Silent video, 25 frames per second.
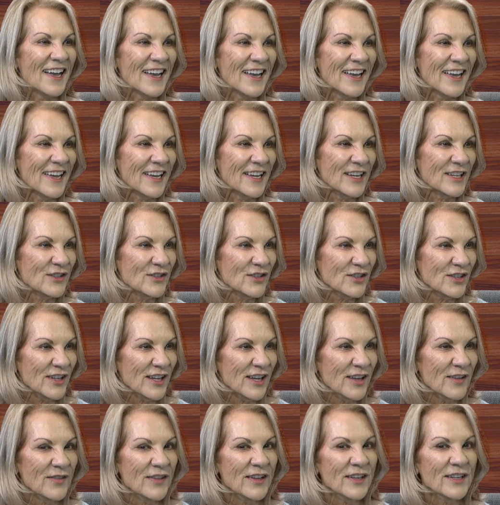And,
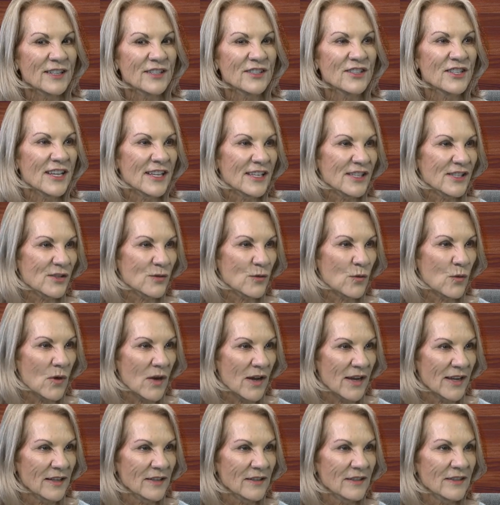and then it takes a
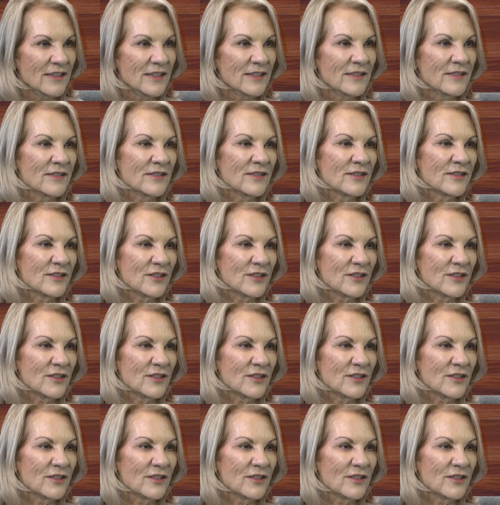while and